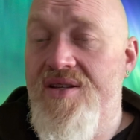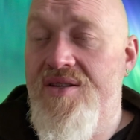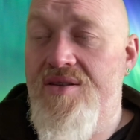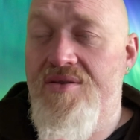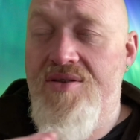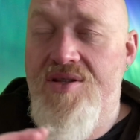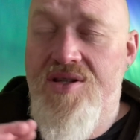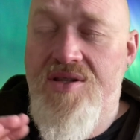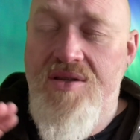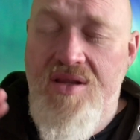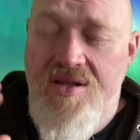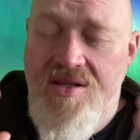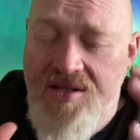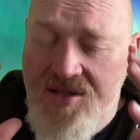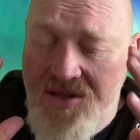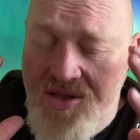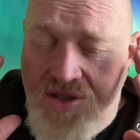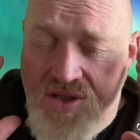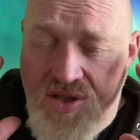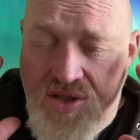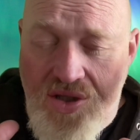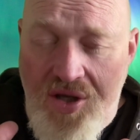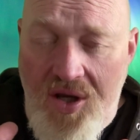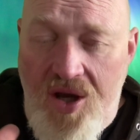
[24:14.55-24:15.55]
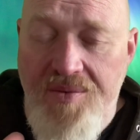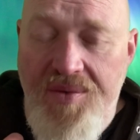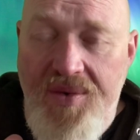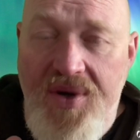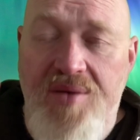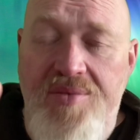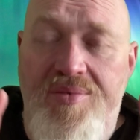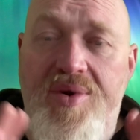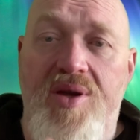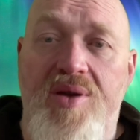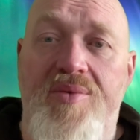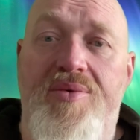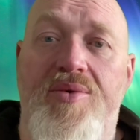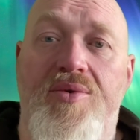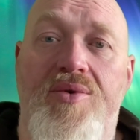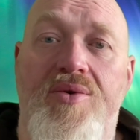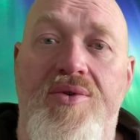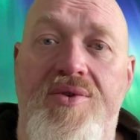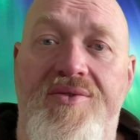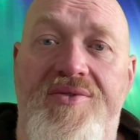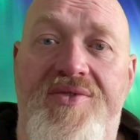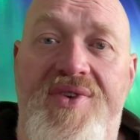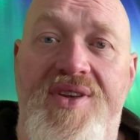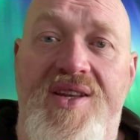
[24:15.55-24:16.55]
You've got, there's just so many people
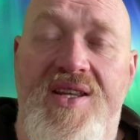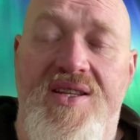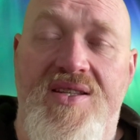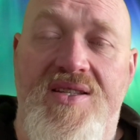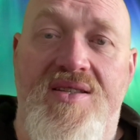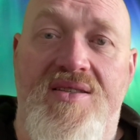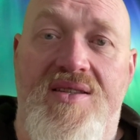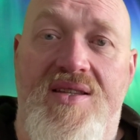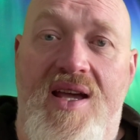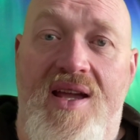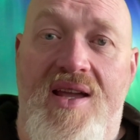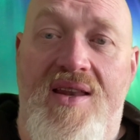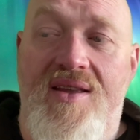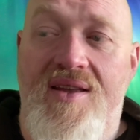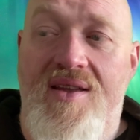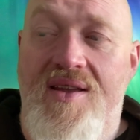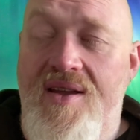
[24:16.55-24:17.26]
who fit into that